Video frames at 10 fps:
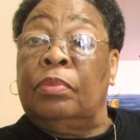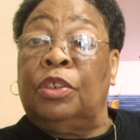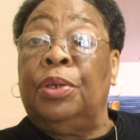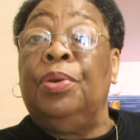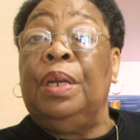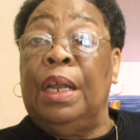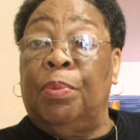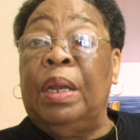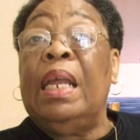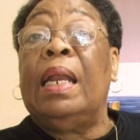So
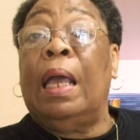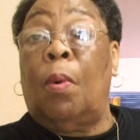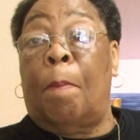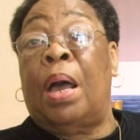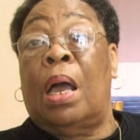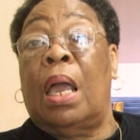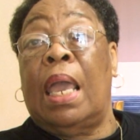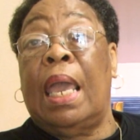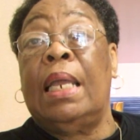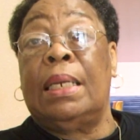we need help.
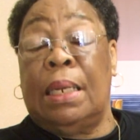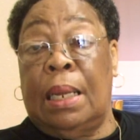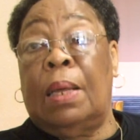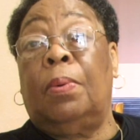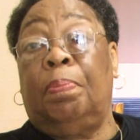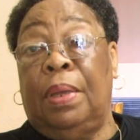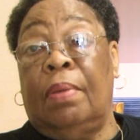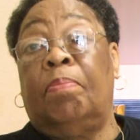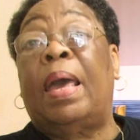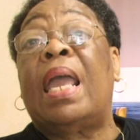H-E-L-P,
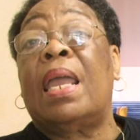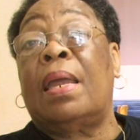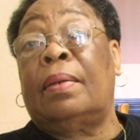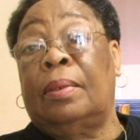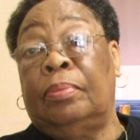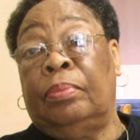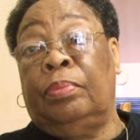bad.